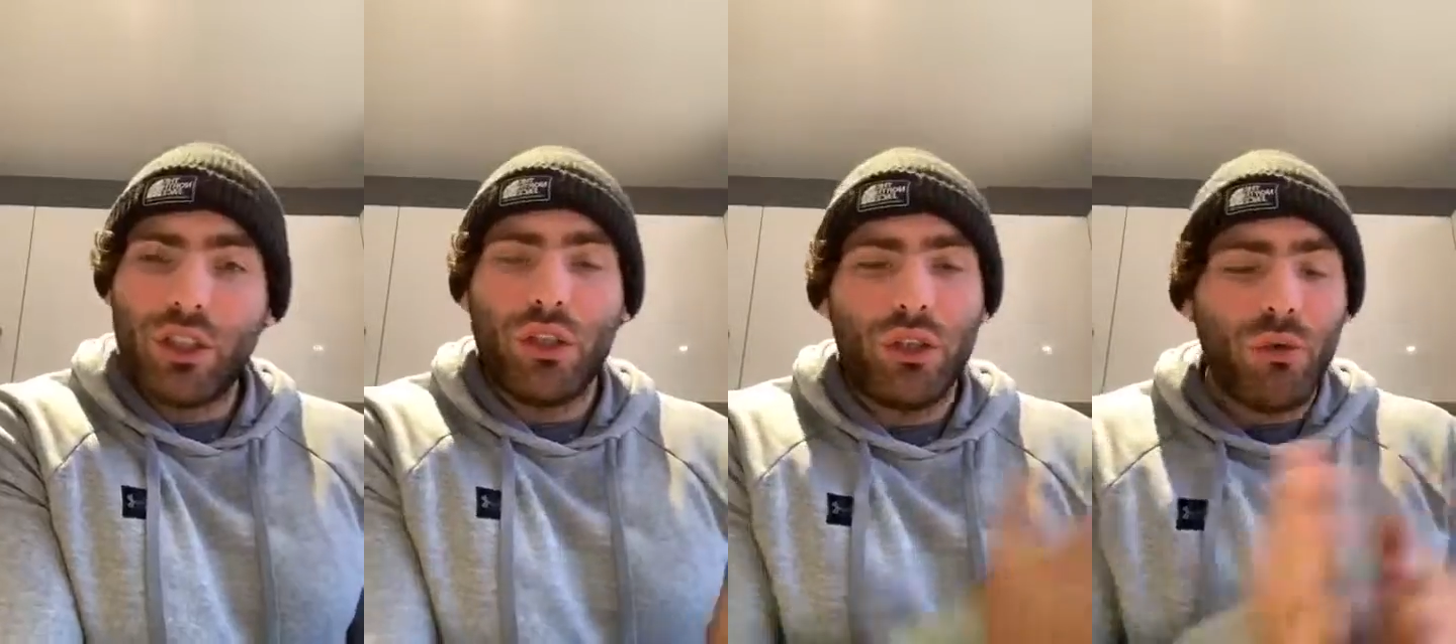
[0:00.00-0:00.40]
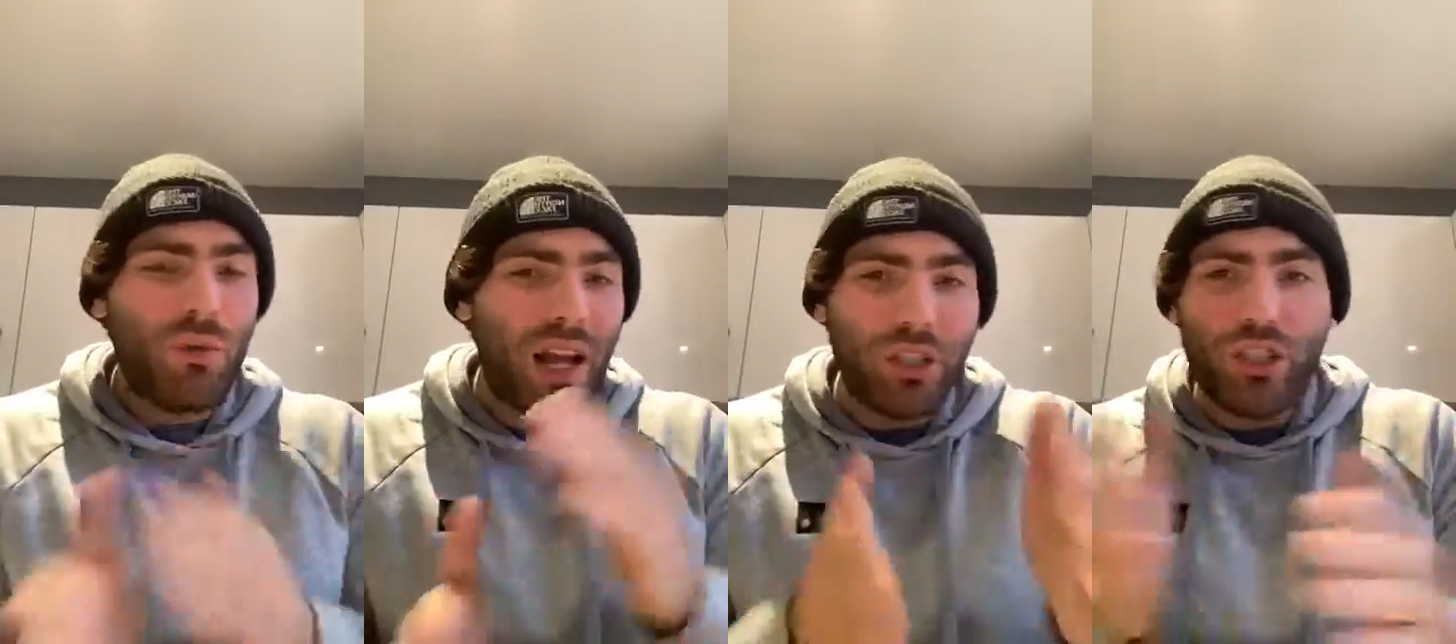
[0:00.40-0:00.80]
so you
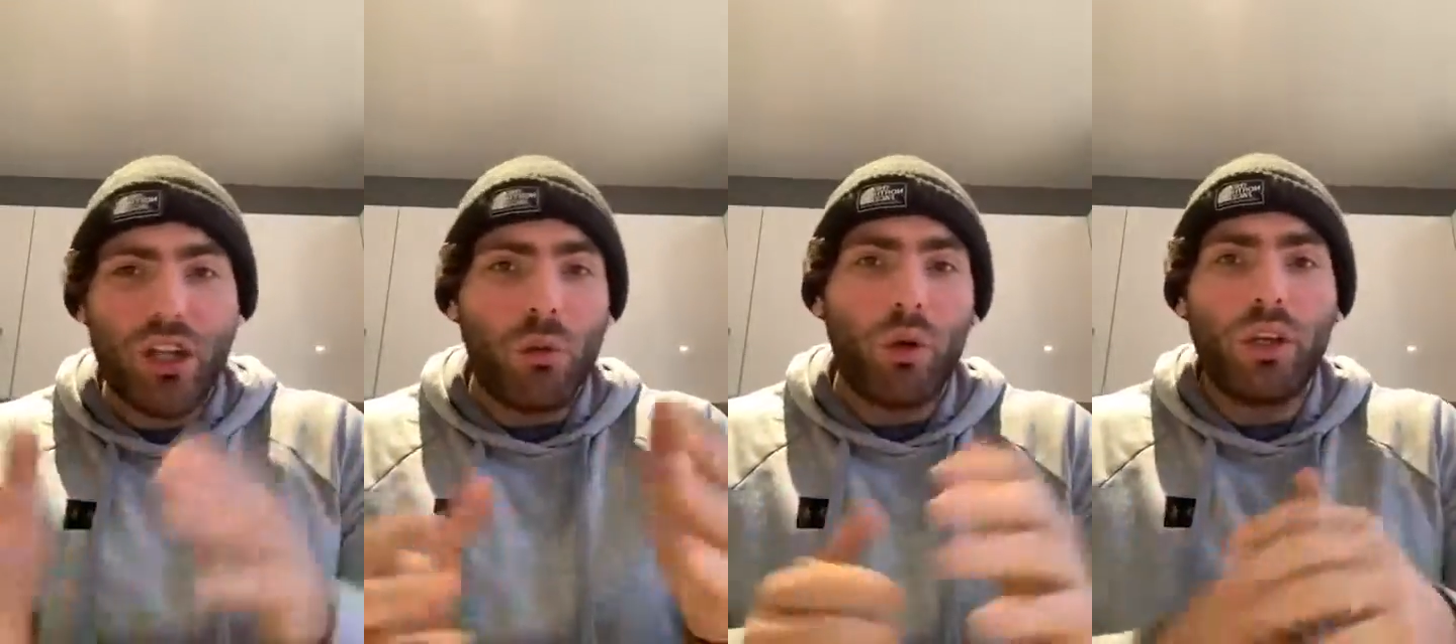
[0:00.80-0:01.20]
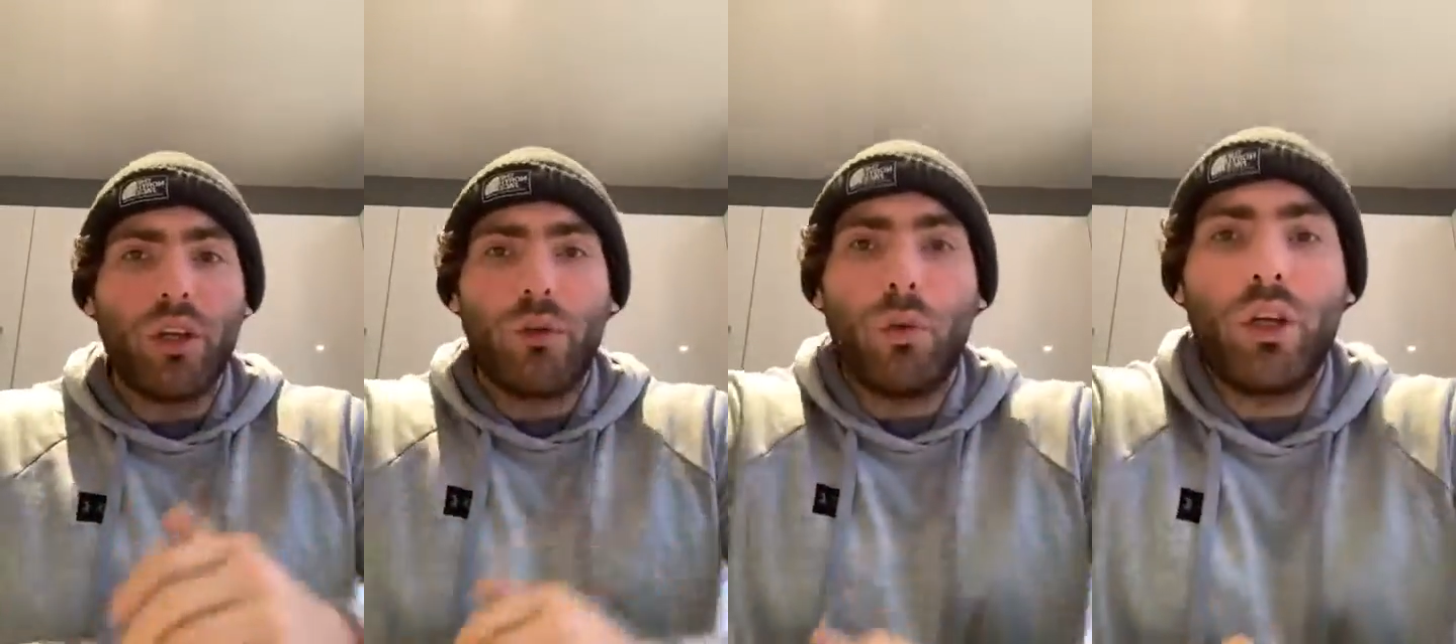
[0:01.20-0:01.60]
don't actually know what
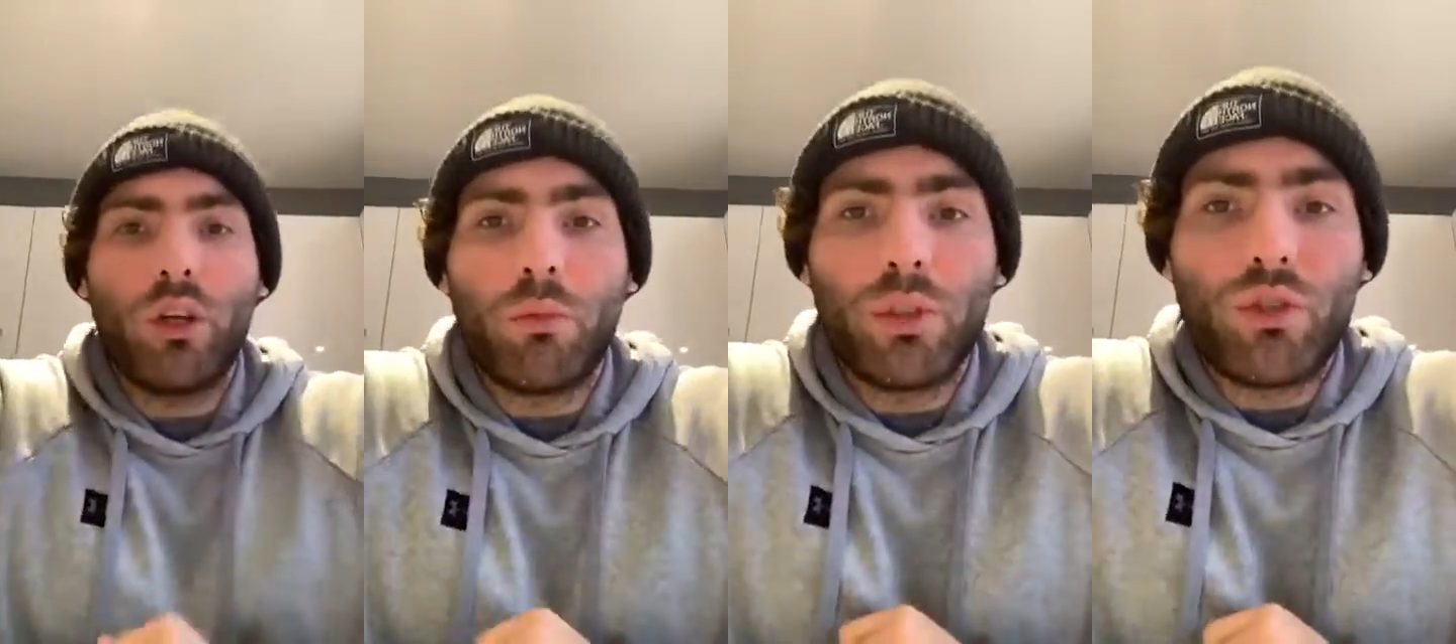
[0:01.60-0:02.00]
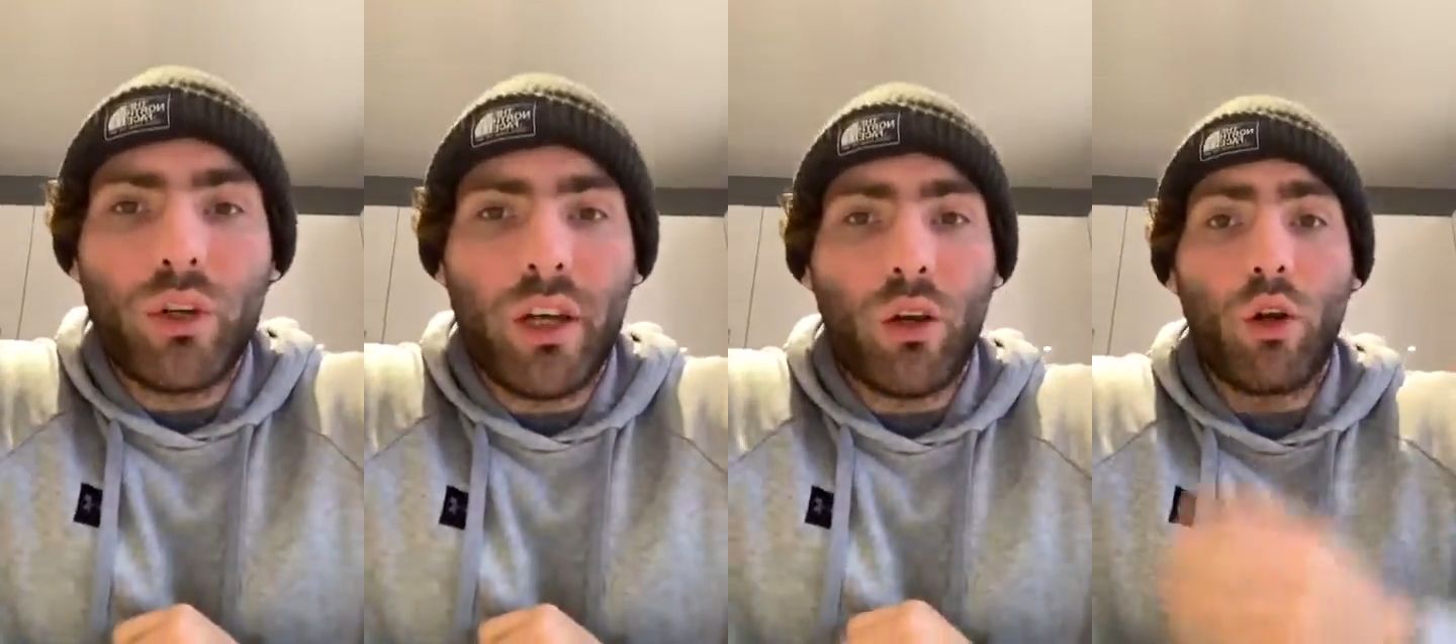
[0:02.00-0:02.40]
you could be
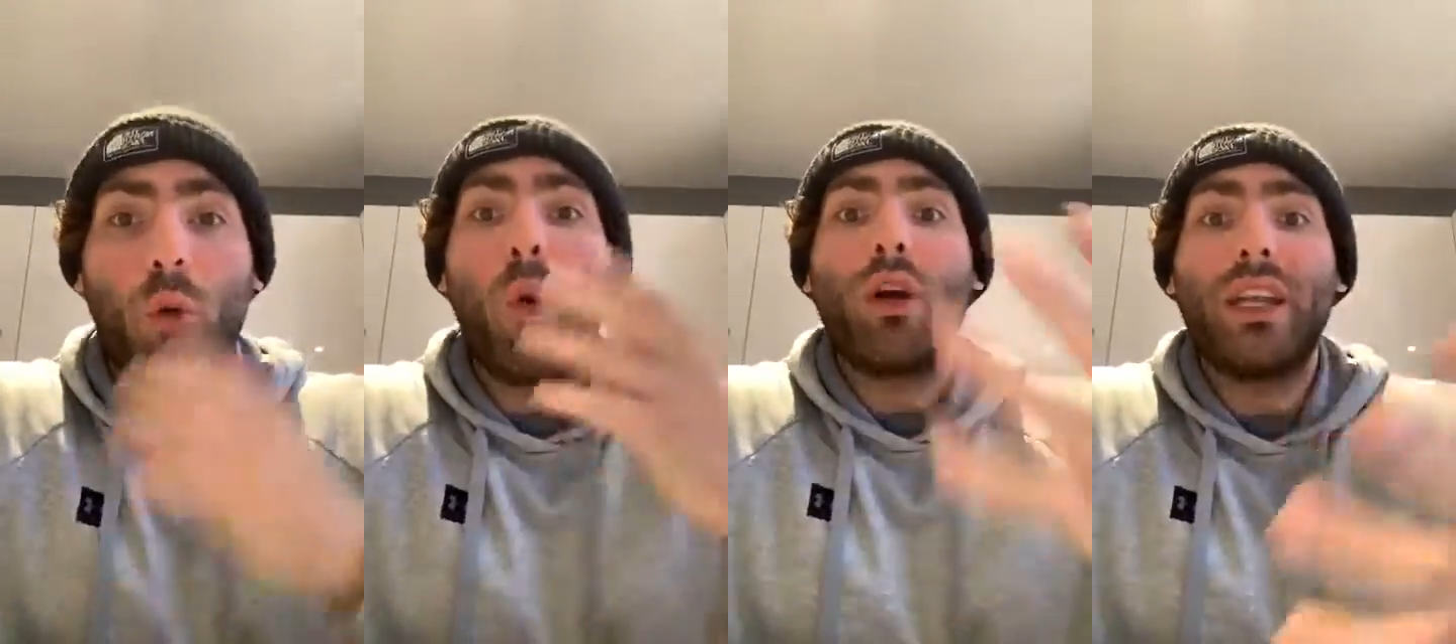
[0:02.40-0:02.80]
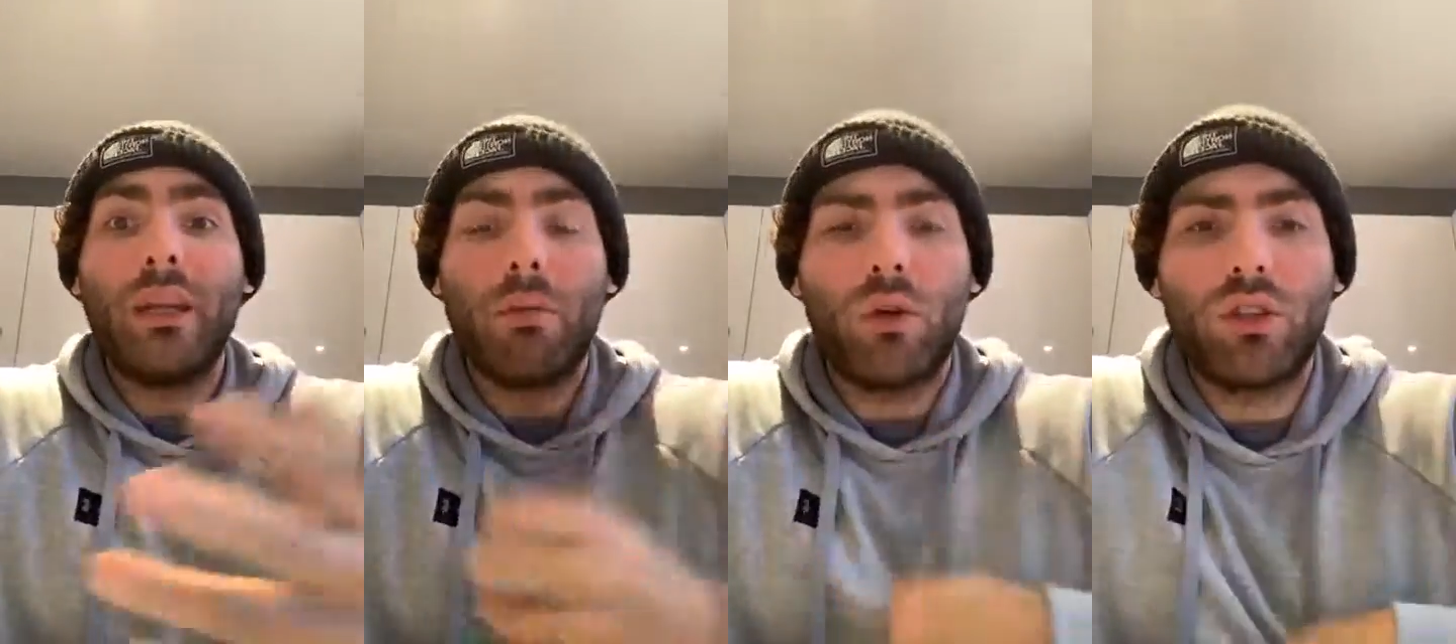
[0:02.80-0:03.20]
struggling on or what you
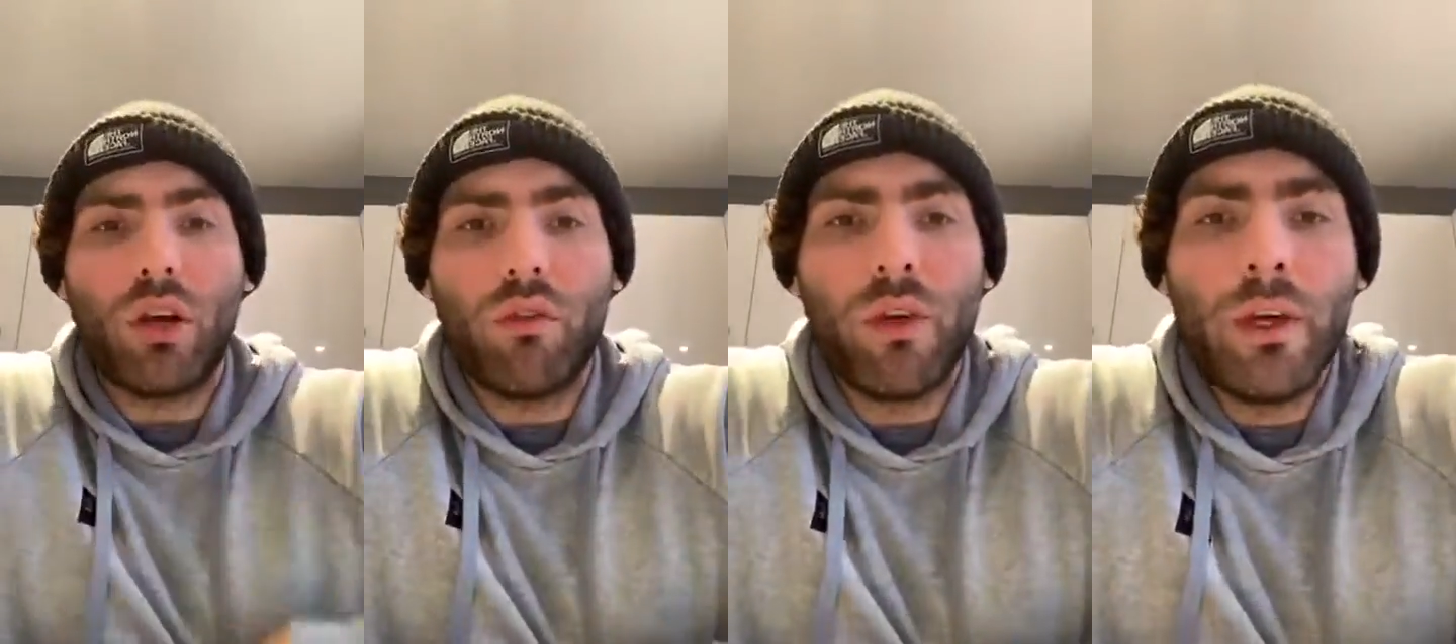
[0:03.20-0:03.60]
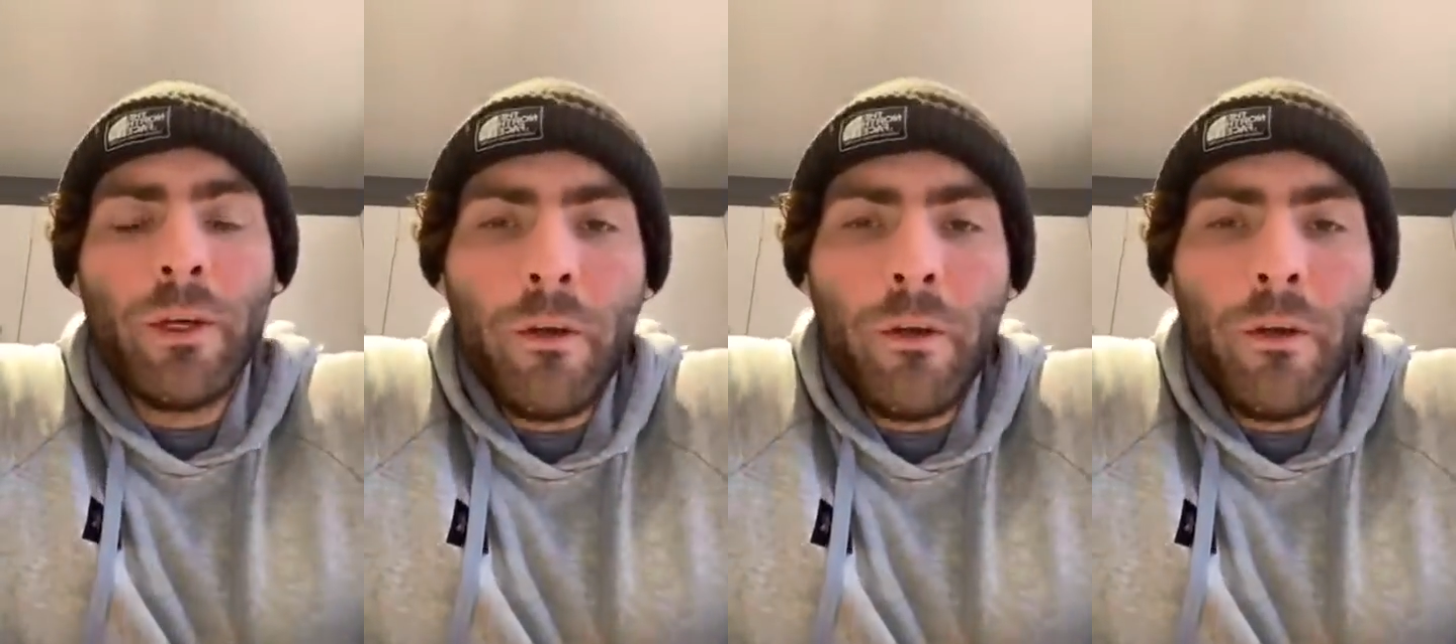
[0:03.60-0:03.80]
need most of.